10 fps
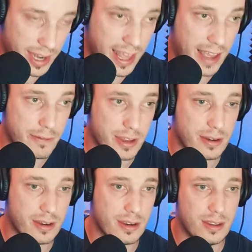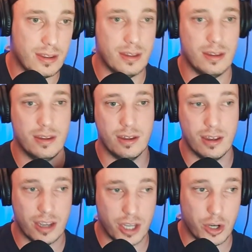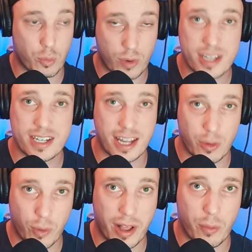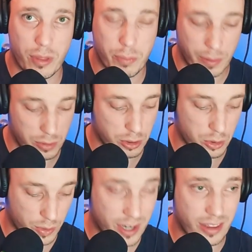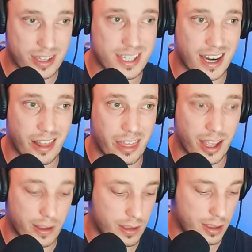and have it, resonate well with people who are into this kind of thing.